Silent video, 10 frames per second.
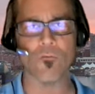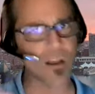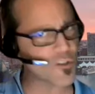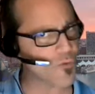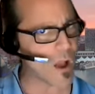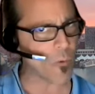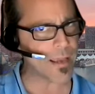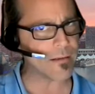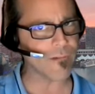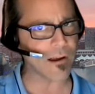Restaurant
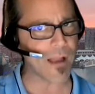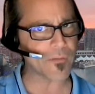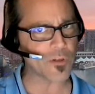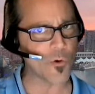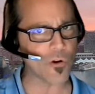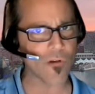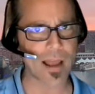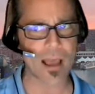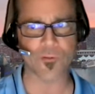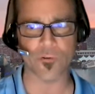Week right around the corner, right
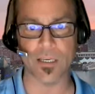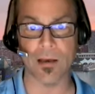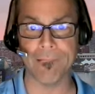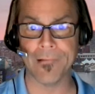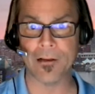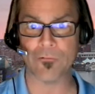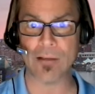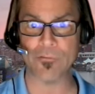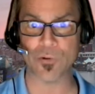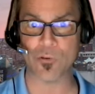after the uh,
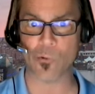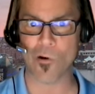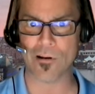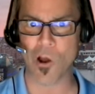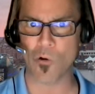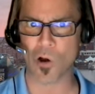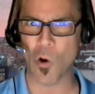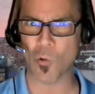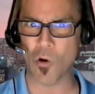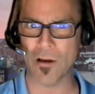Ravens are either 1 0 or
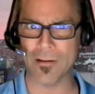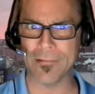0 1.